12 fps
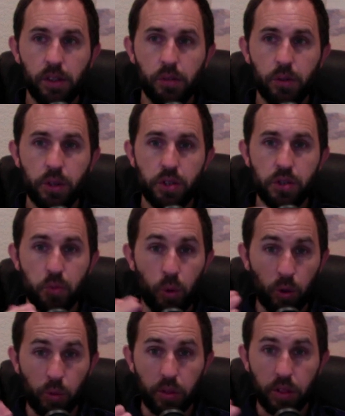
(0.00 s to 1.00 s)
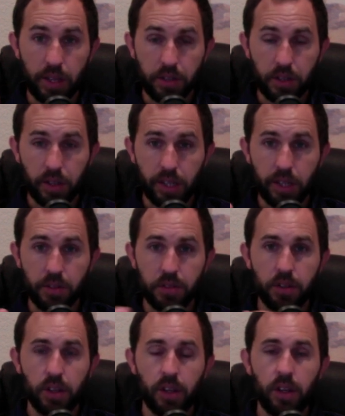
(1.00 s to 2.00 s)
which is work with less
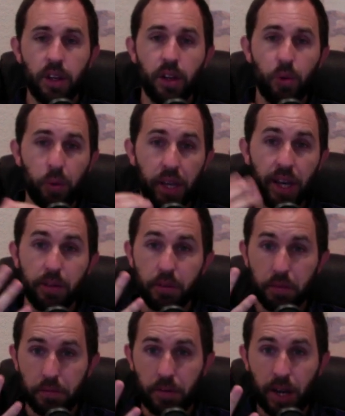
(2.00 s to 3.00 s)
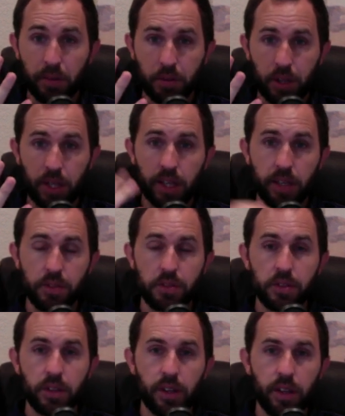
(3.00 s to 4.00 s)
clients. We have 5
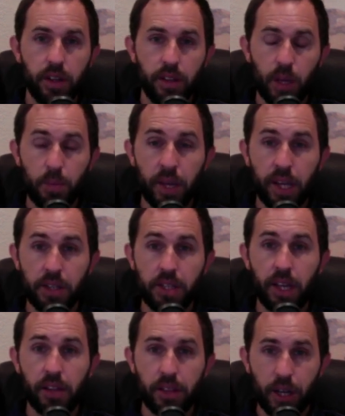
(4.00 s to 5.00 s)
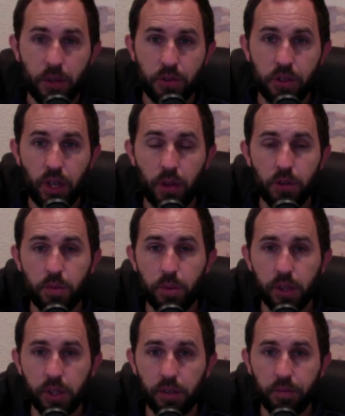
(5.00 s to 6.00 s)
clients that pay $10,000 per
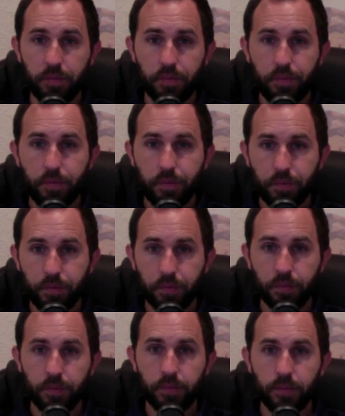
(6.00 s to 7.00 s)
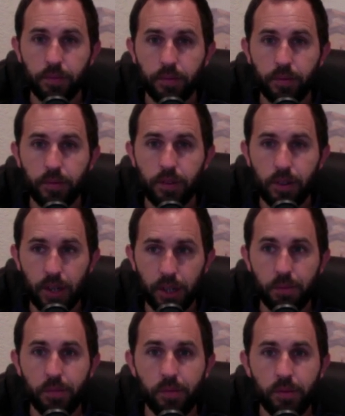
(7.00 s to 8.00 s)
year, all right?
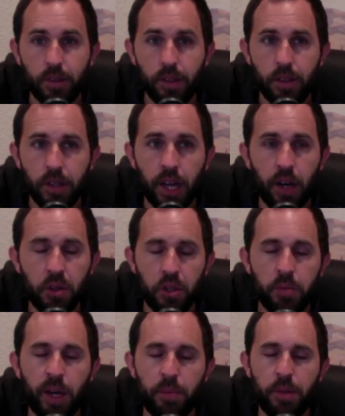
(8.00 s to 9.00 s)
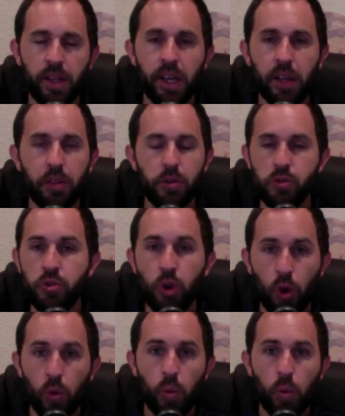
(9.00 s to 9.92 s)
Now, you might be like, there's no